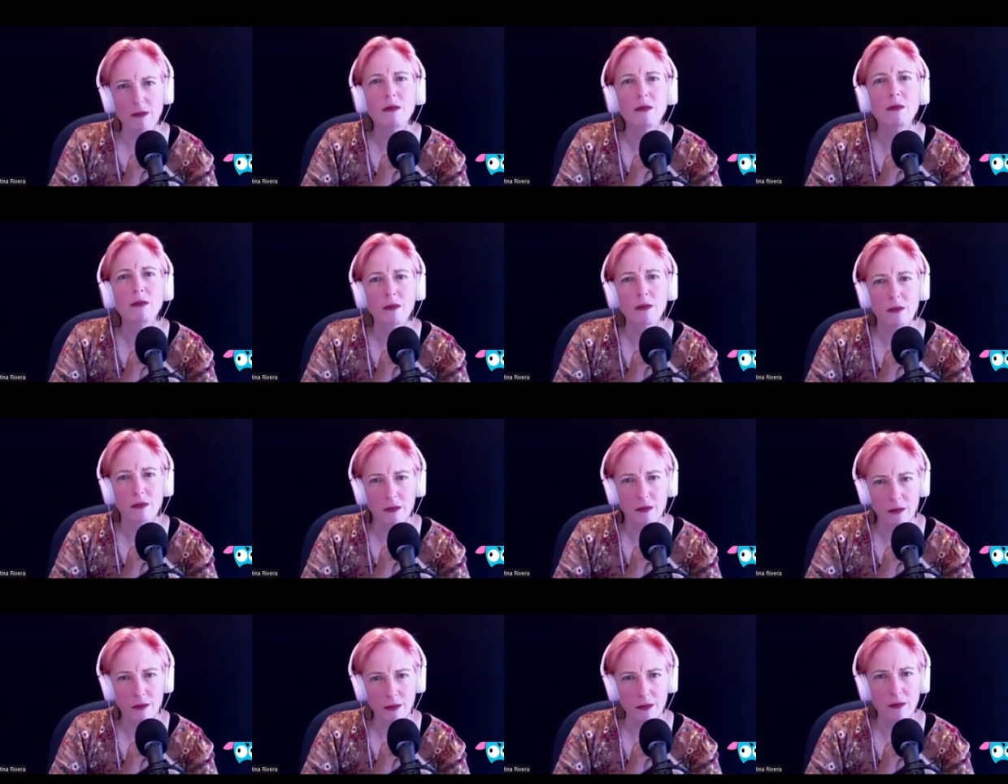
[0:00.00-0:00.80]
that
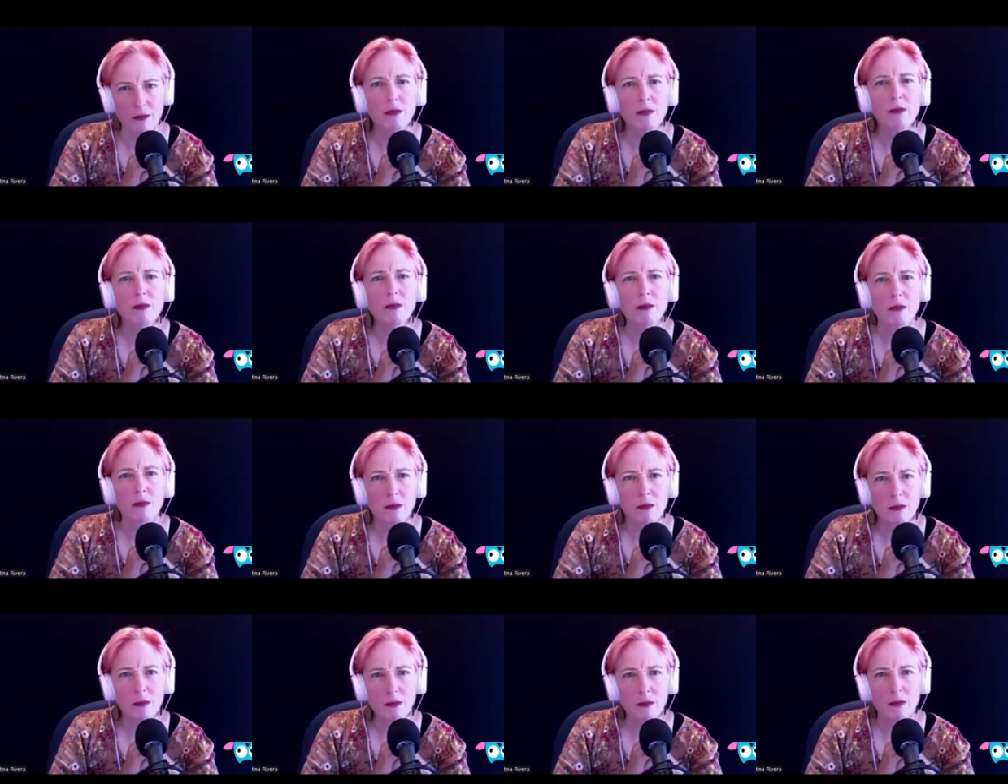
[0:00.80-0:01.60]
either they
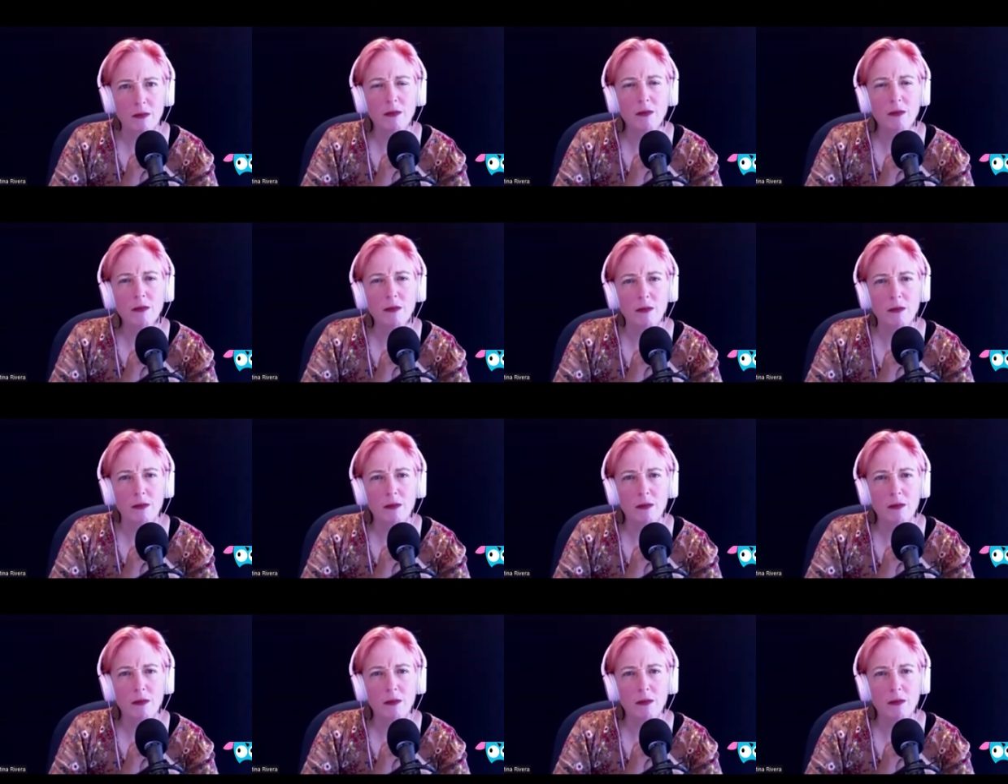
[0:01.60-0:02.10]
didn't care